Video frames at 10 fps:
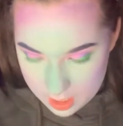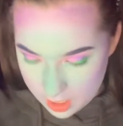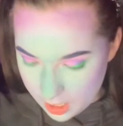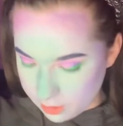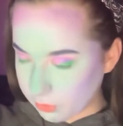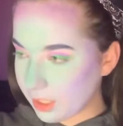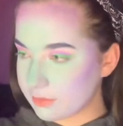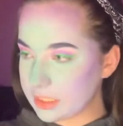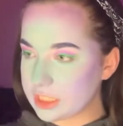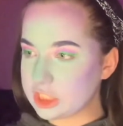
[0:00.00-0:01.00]
I don't have
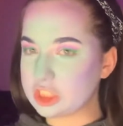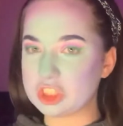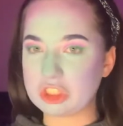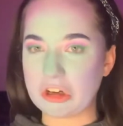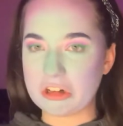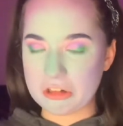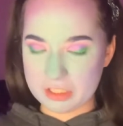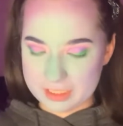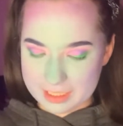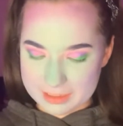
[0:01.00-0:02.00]
like a dark
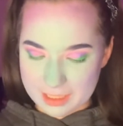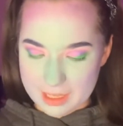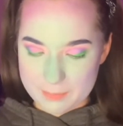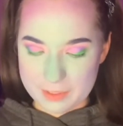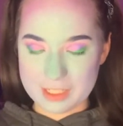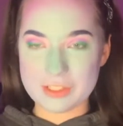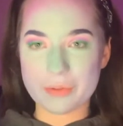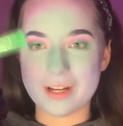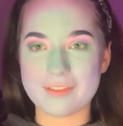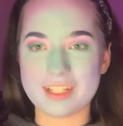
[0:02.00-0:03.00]
green like that, but I do
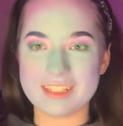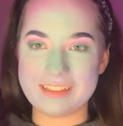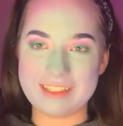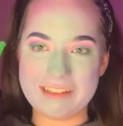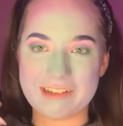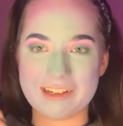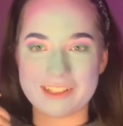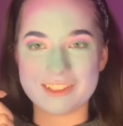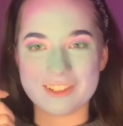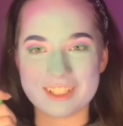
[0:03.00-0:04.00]
have a neon
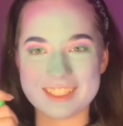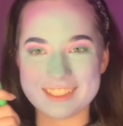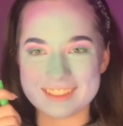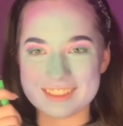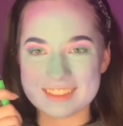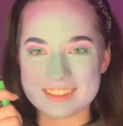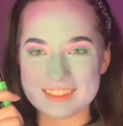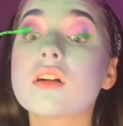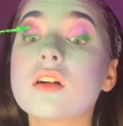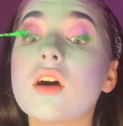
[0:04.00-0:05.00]
green.
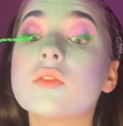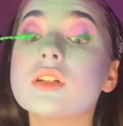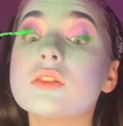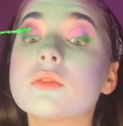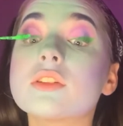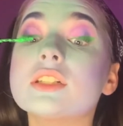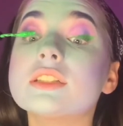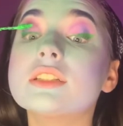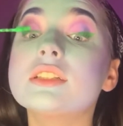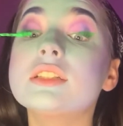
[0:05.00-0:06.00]
Go in with our
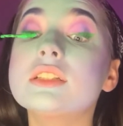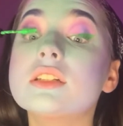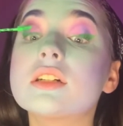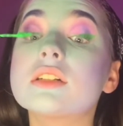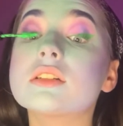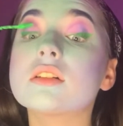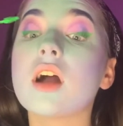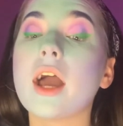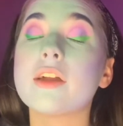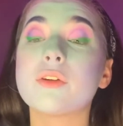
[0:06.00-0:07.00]
neon green.
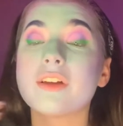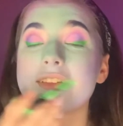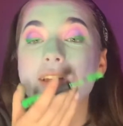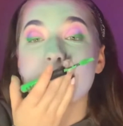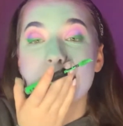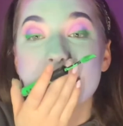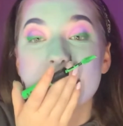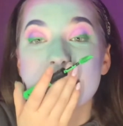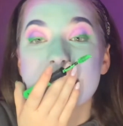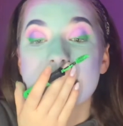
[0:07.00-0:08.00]
I realize
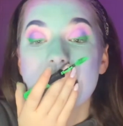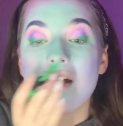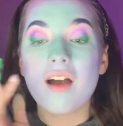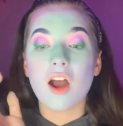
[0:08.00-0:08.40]
I